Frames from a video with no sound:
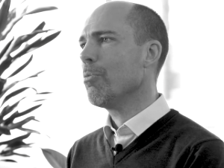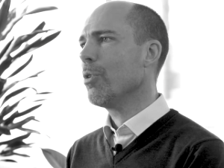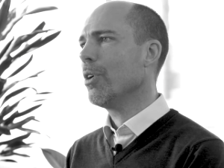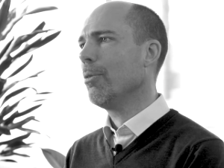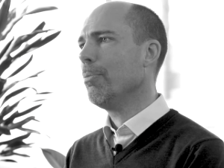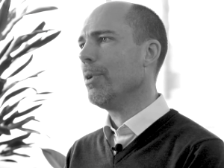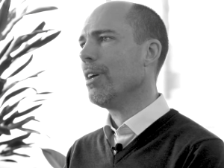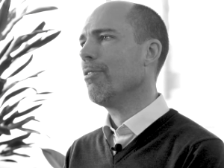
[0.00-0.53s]

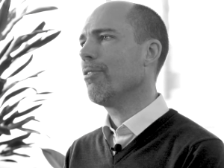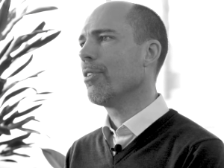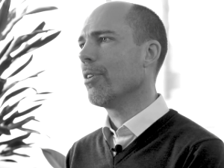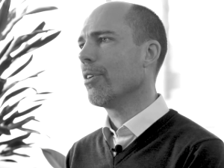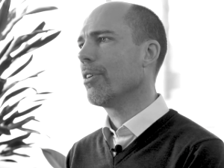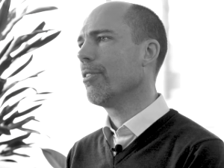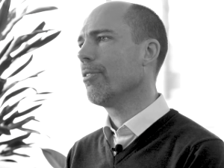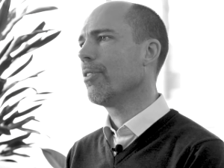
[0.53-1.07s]
will be
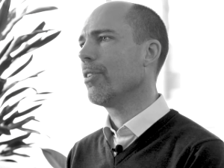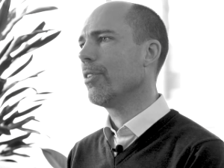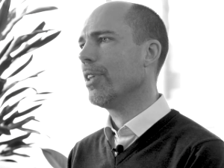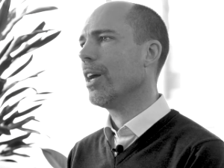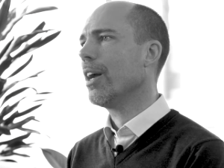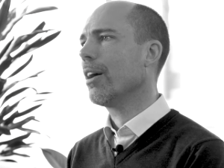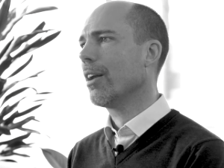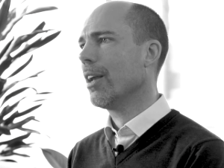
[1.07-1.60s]
for, for
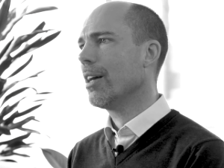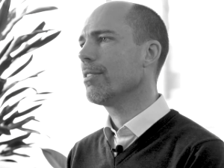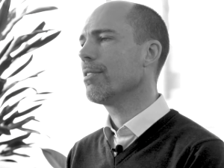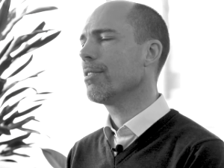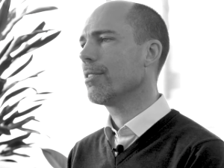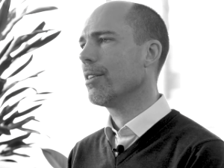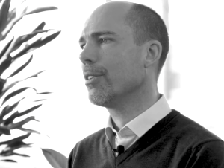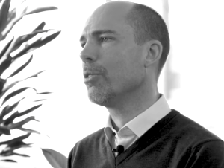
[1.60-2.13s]
the AR
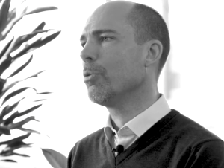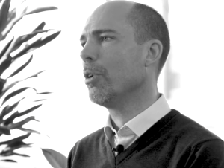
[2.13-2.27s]
glasses that yeah.